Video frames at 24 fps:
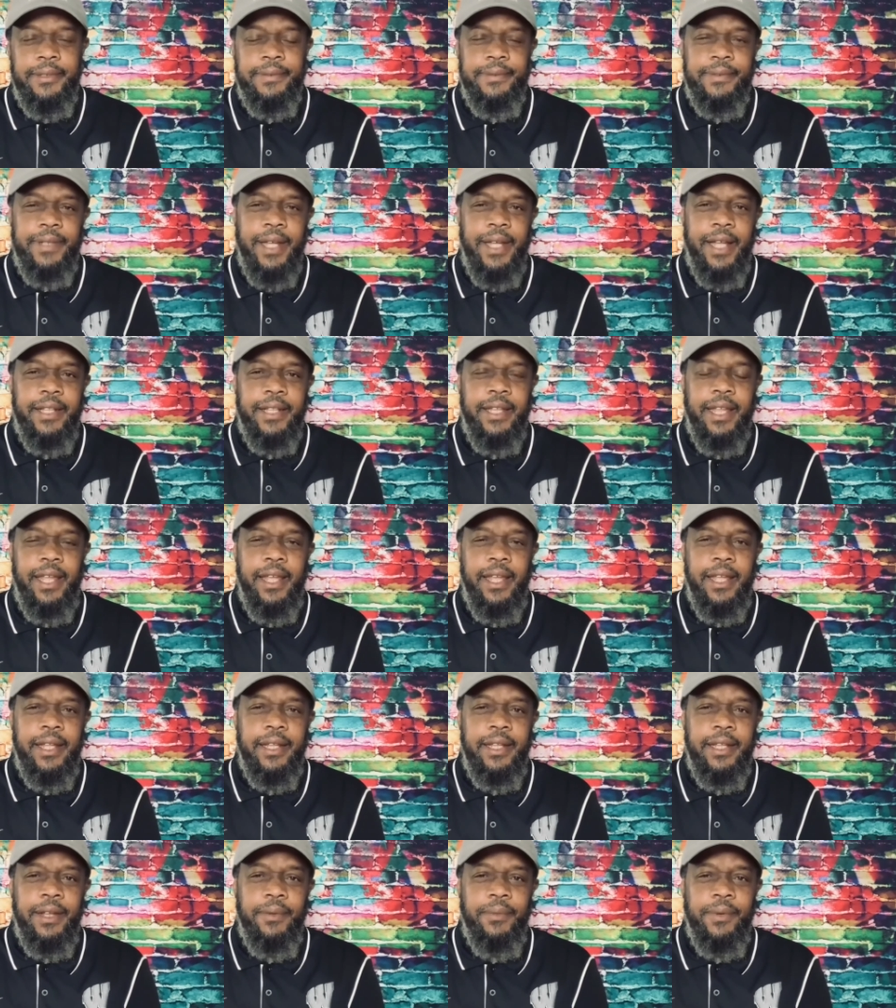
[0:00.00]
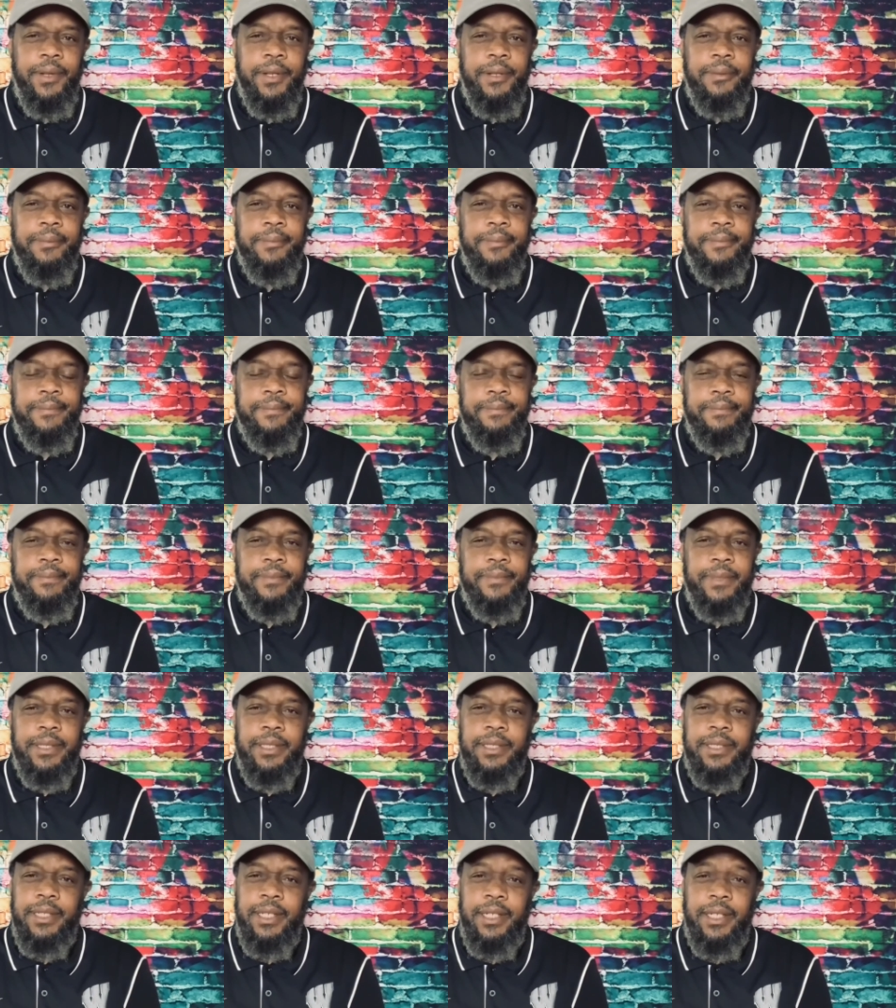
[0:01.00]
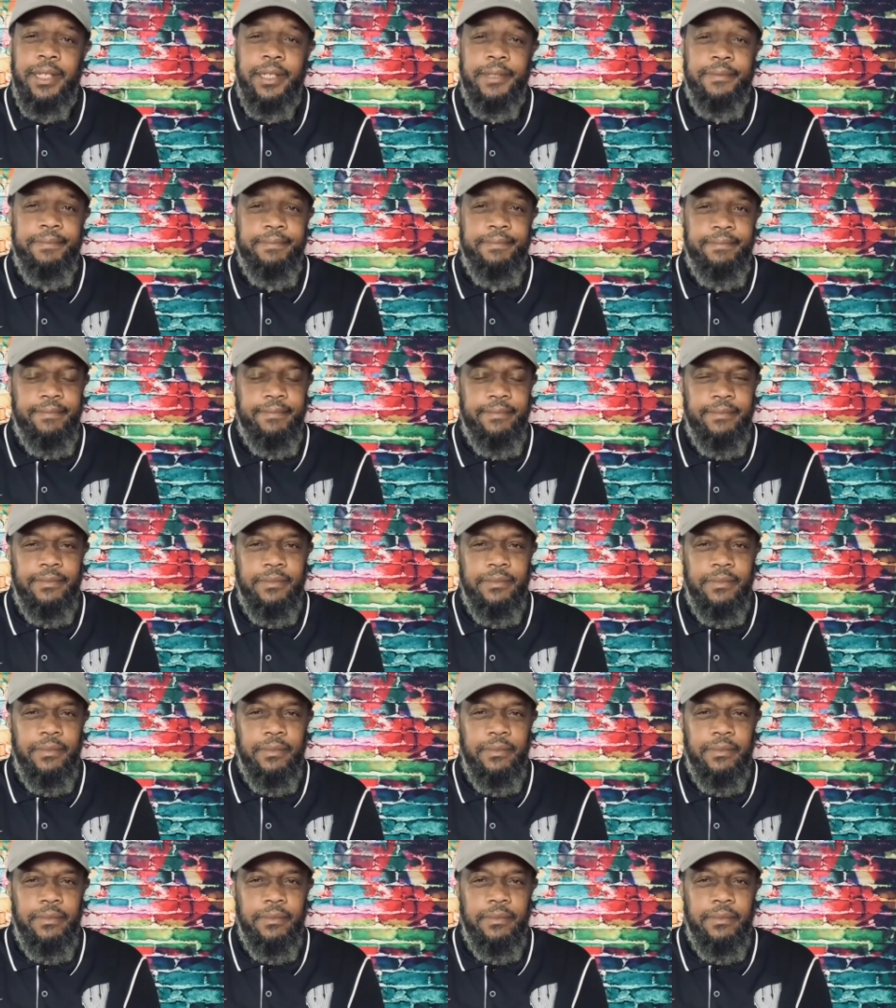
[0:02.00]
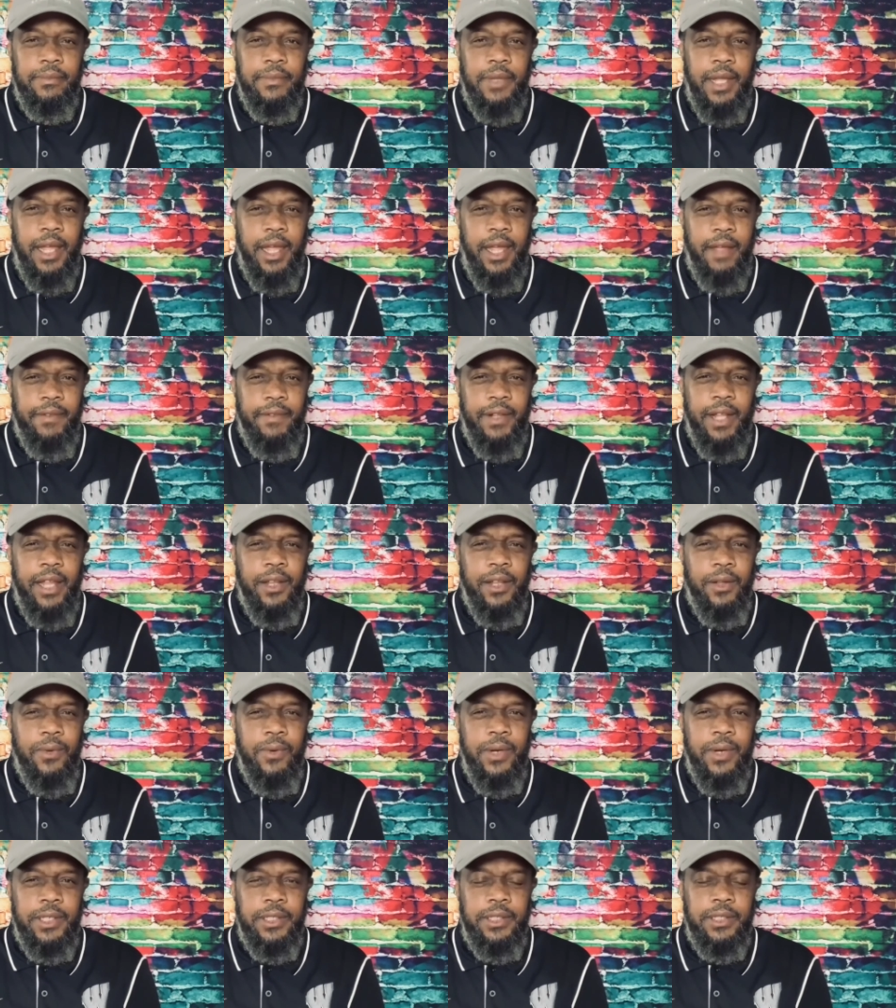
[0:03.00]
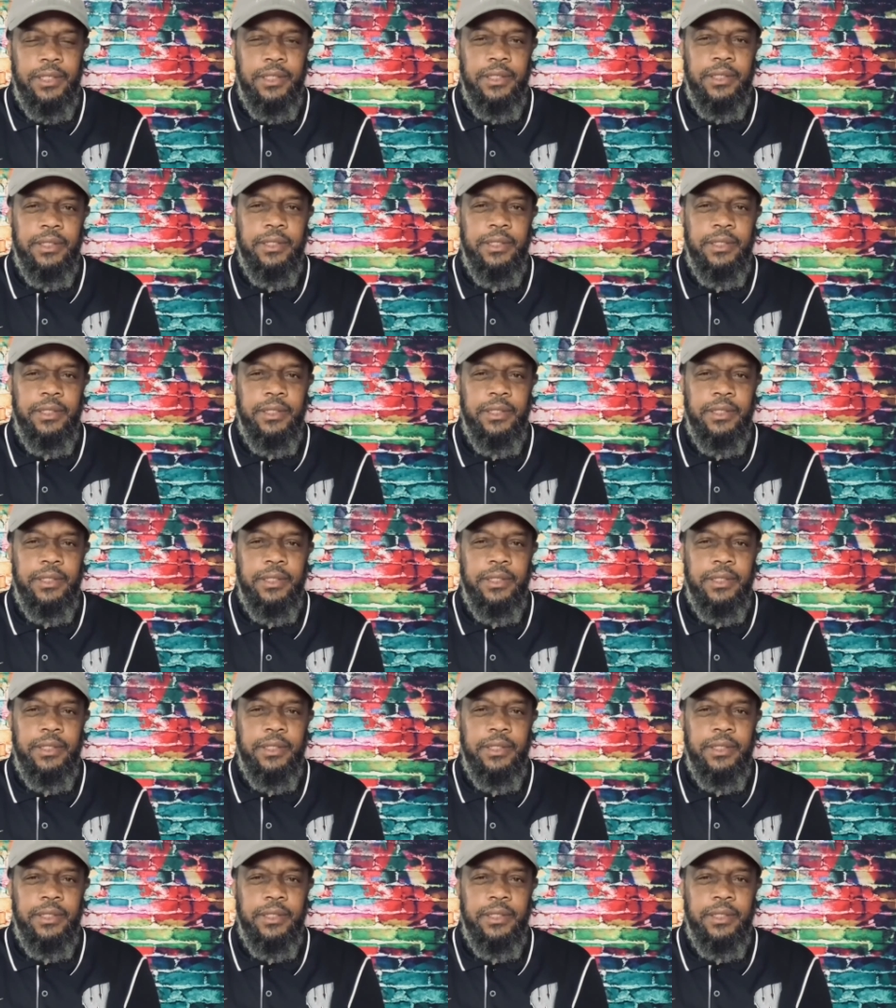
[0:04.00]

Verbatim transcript: You have to hang in there with them, but uh, I have a lot of questions,